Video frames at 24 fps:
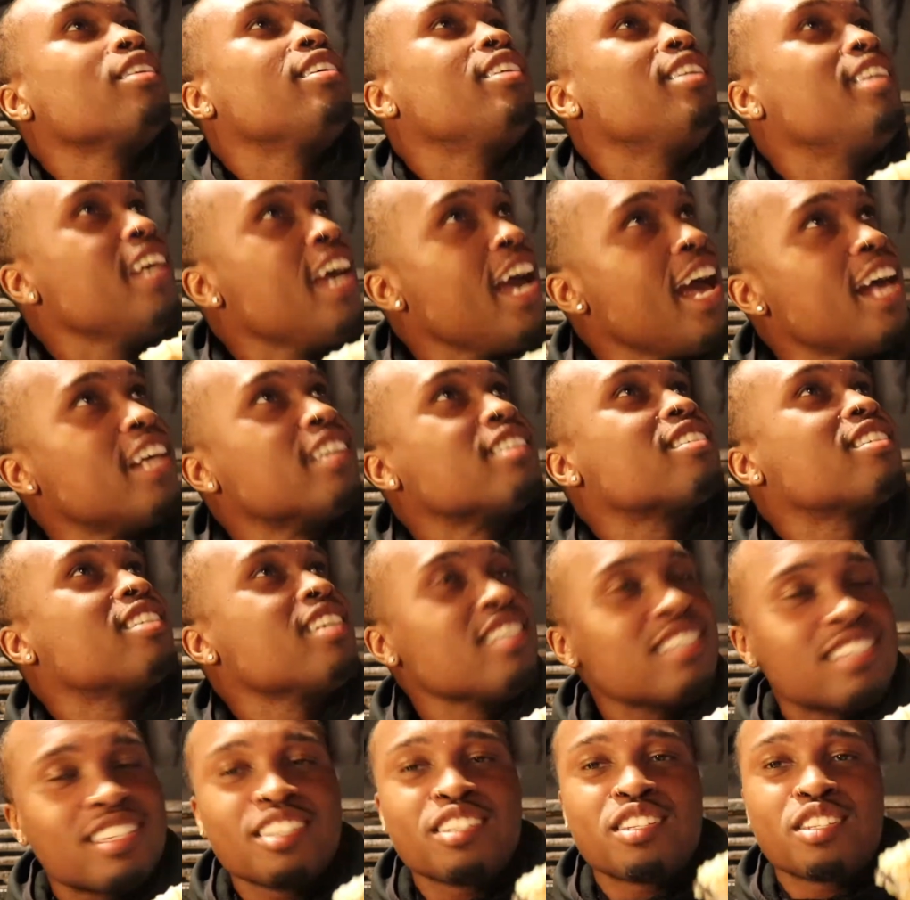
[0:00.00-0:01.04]
Yes, yeah.
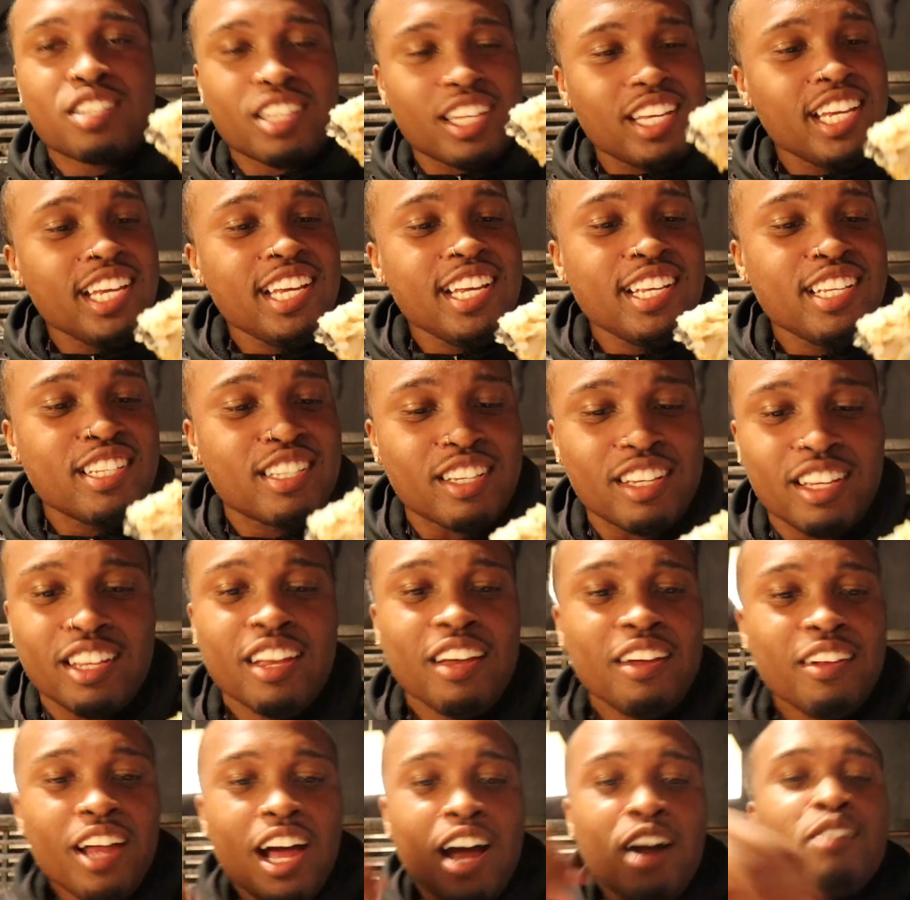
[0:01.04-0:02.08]
This is easy!
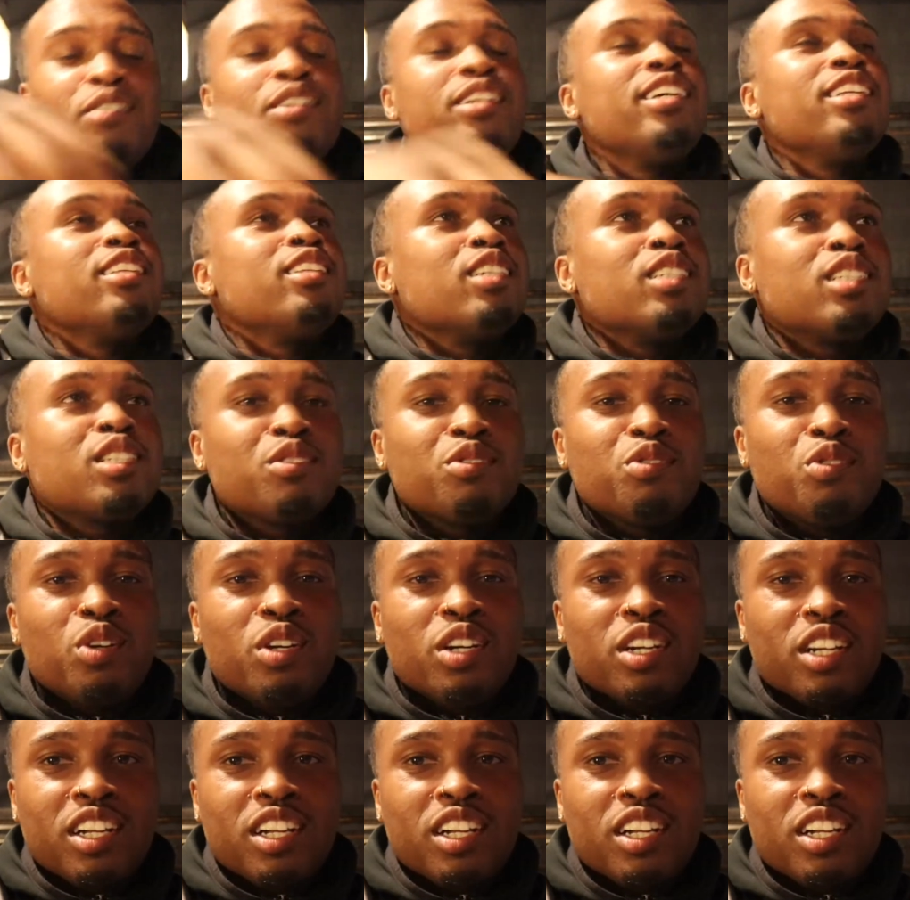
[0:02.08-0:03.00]
I don't need this fork.